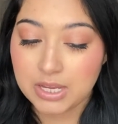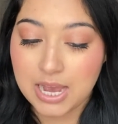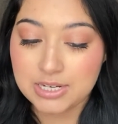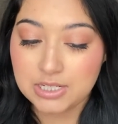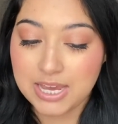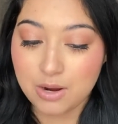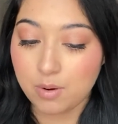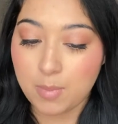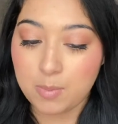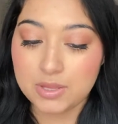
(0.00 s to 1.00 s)
I can't
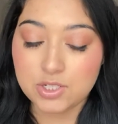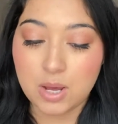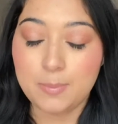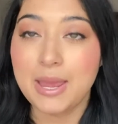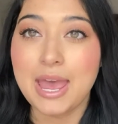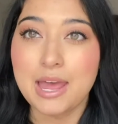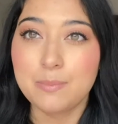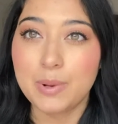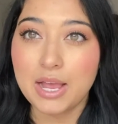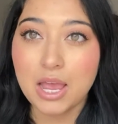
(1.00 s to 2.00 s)
remember at the top of my head,
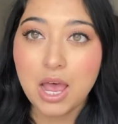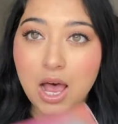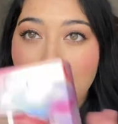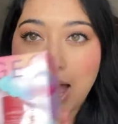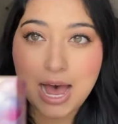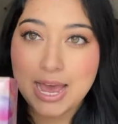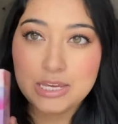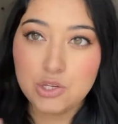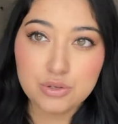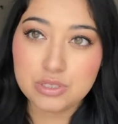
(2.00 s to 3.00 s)
but I
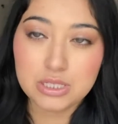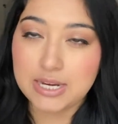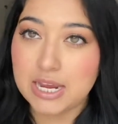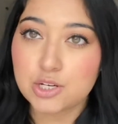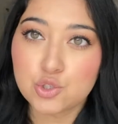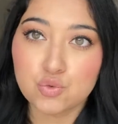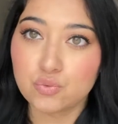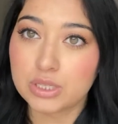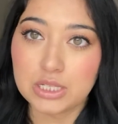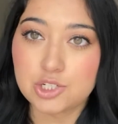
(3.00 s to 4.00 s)
use Laneige
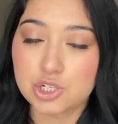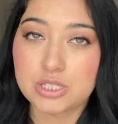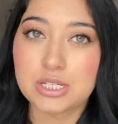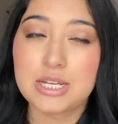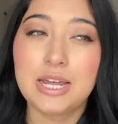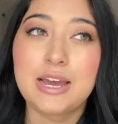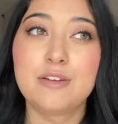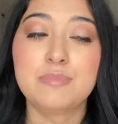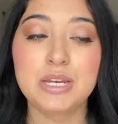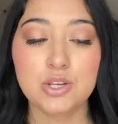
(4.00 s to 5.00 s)
religiously. Like
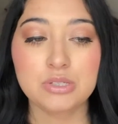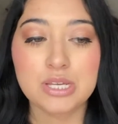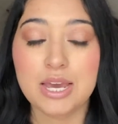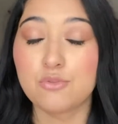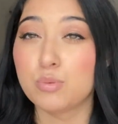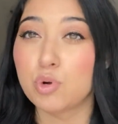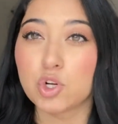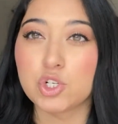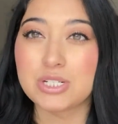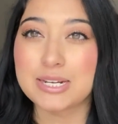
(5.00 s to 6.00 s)
I've been using it, I've
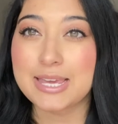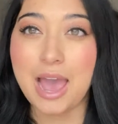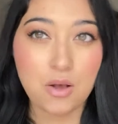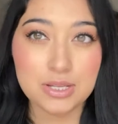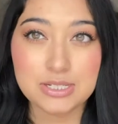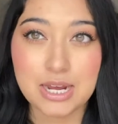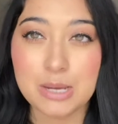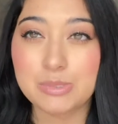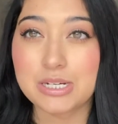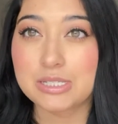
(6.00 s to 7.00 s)
repurchased it countless
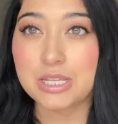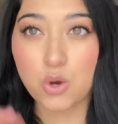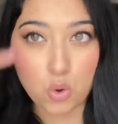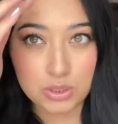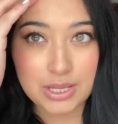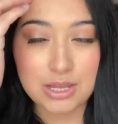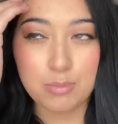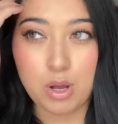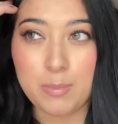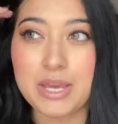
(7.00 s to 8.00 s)
times. It is the only lip
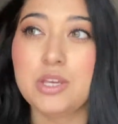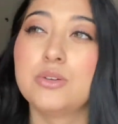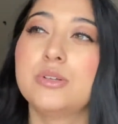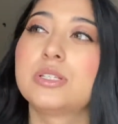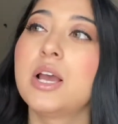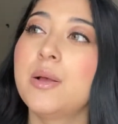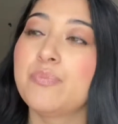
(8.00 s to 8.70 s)
balm I use.